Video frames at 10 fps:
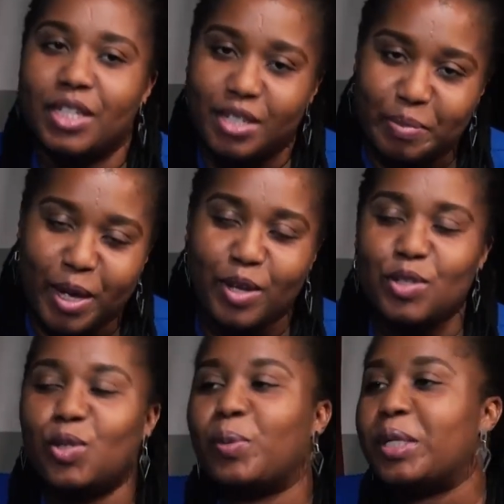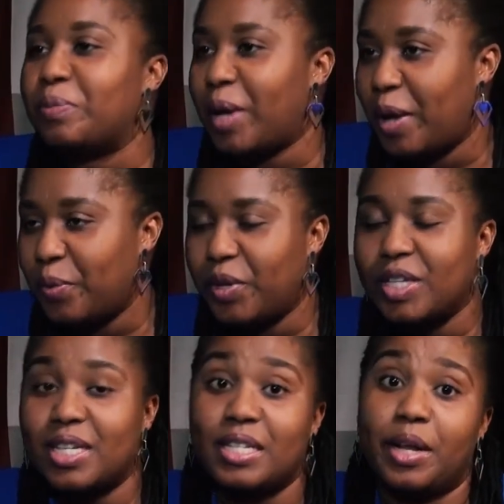I did my house job. I did my
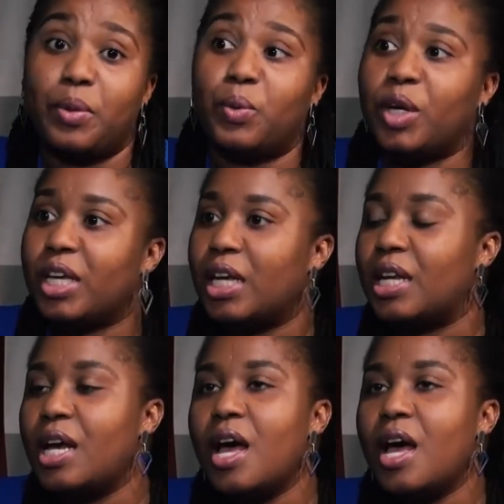NYS. I started working.